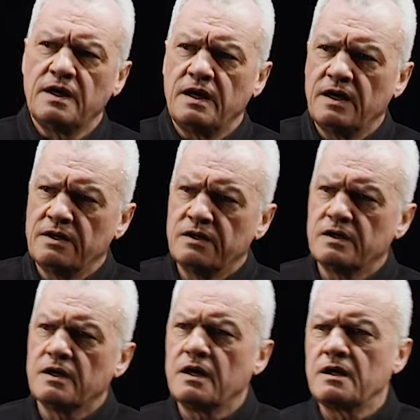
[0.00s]
and
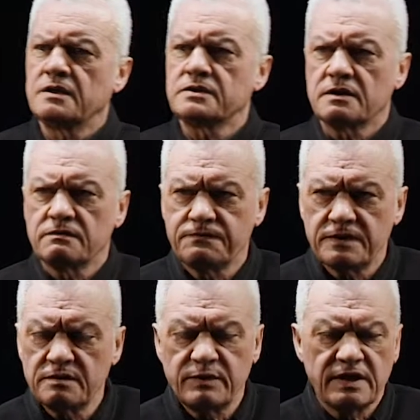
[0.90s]
their laws are
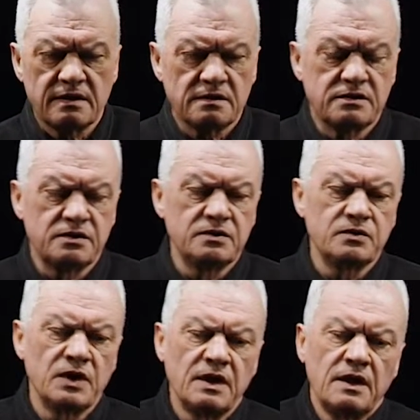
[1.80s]
fundamental to